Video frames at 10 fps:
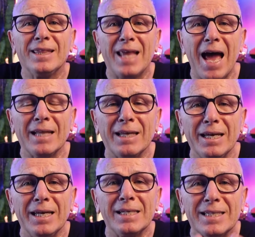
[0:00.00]
That
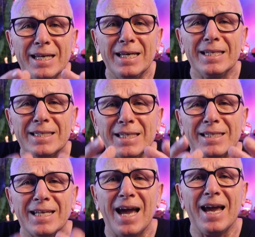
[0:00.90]
is his
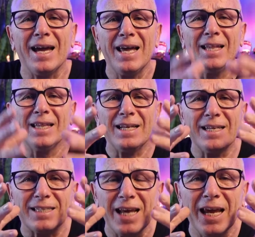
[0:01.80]
desire. That
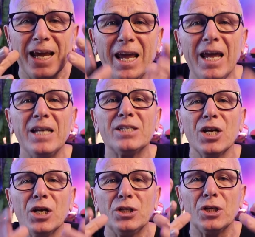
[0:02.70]
is
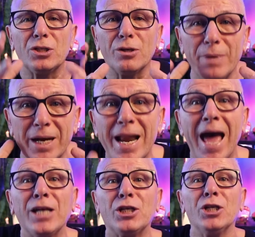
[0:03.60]
his
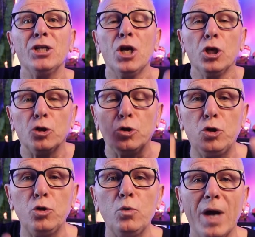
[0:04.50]
determination to
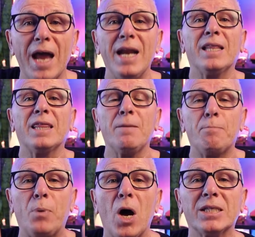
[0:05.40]
do
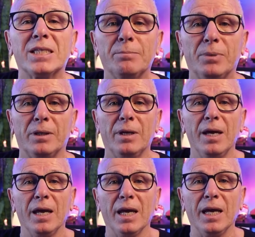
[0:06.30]
anything possible
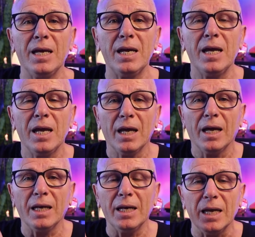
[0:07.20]
in,
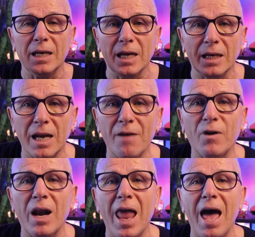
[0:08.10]
in, in, in
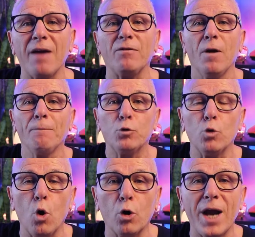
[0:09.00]
our life
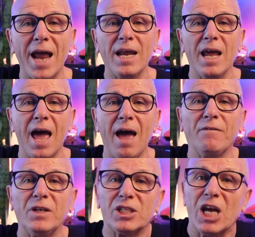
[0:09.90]
to already
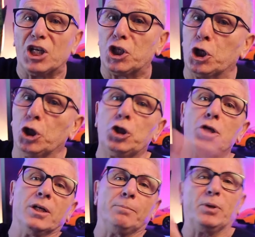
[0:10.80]
have this
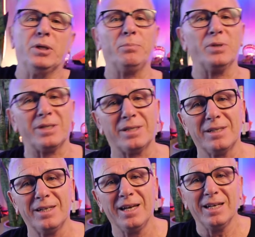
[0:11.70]
eternal purpose,
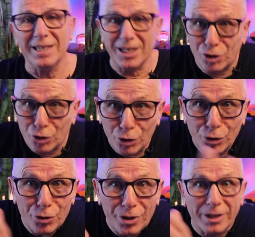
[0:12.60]
the
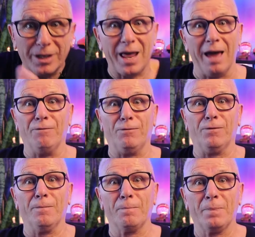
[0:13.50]
eternal life.
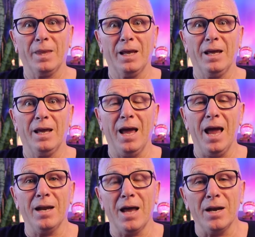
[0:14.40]

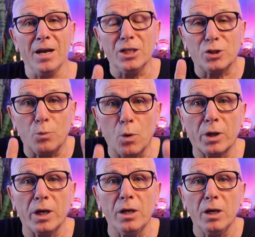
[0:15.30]
And, and he's
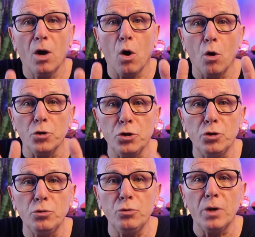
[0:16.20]
working on
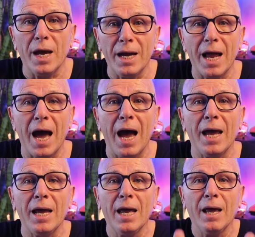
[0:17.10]
you and
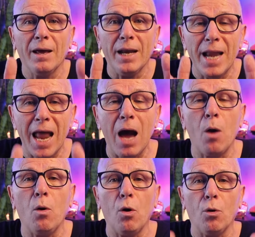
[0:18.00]
I
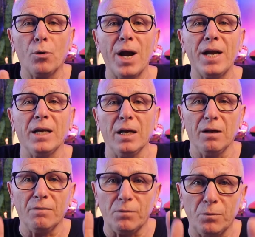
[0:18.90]
now already
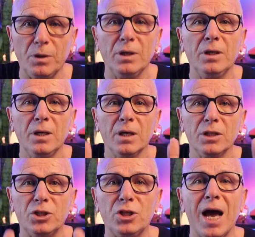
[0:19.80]
if we
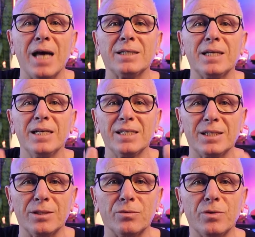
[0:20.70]
just
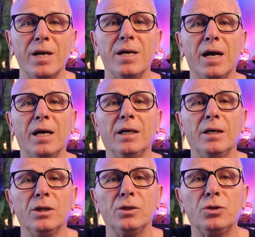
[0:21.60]
surrender
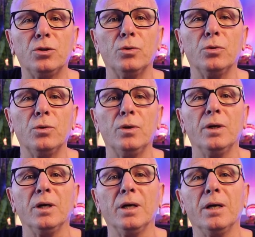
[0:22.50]
to
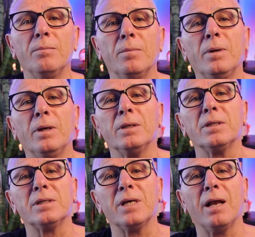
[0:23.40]

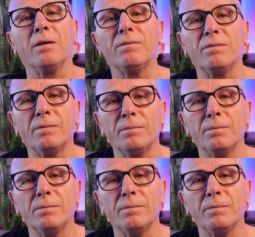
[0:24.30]
himself.